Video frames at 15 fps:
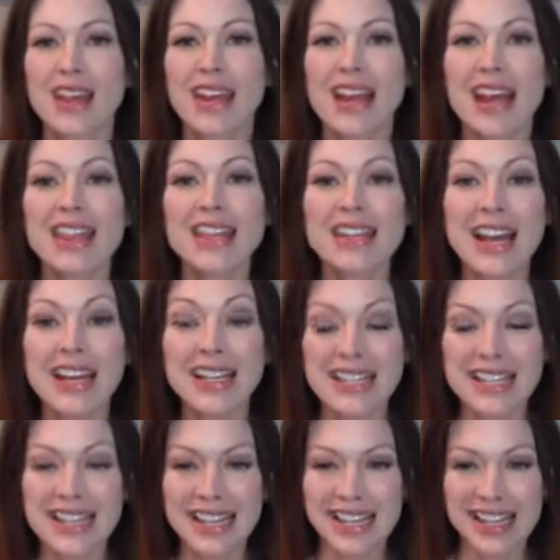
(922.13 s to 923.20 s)
The next
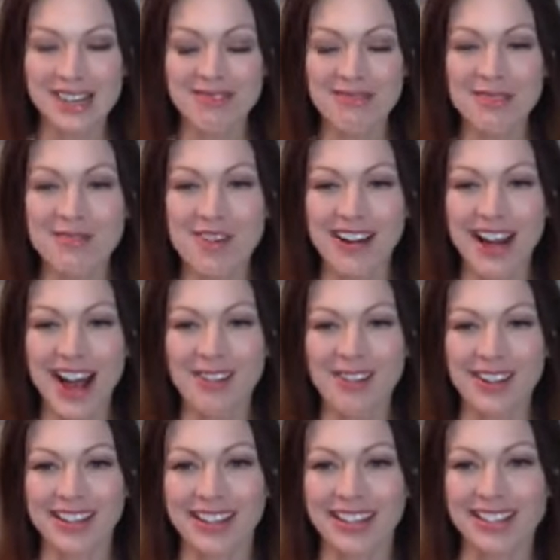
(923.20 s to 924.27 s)
thing I want
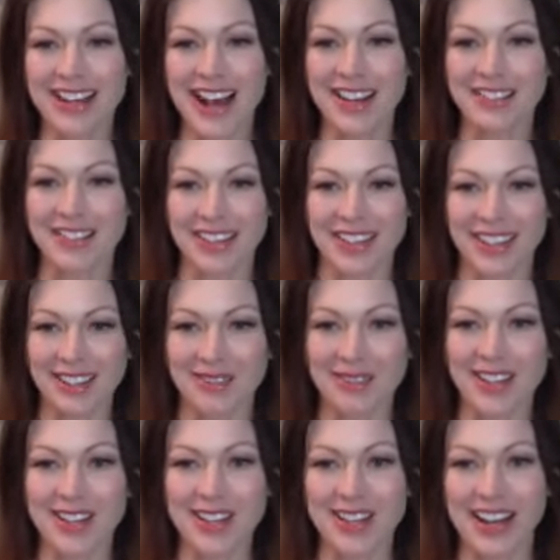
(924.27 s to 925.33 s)
to dive in
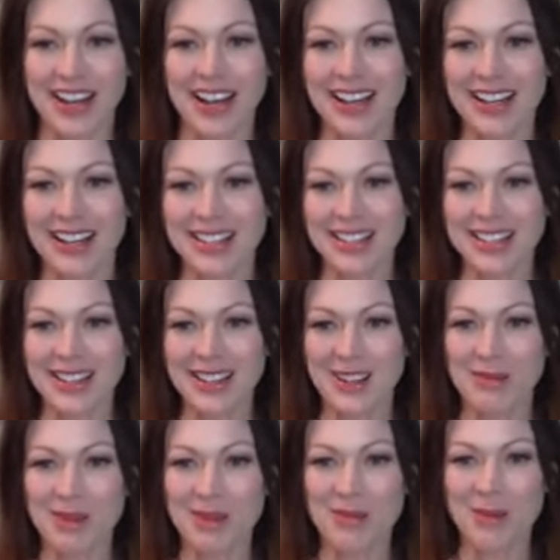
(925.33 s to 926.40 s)
with you guys a little
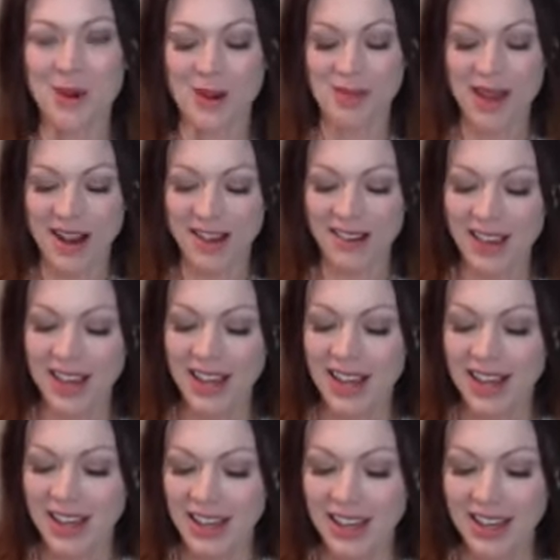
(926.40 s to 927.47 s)
bit more about
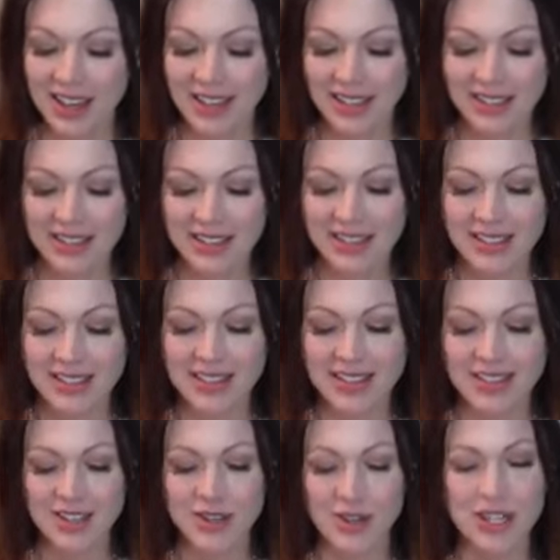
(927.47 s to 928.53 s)
is
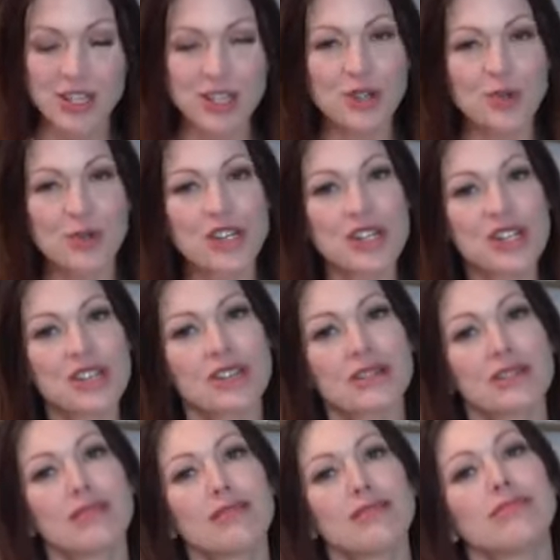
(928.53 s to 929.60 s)
your
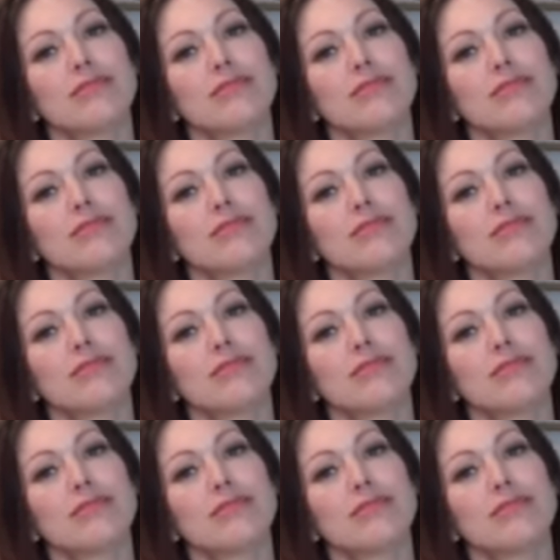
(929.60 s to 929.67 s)
intuition.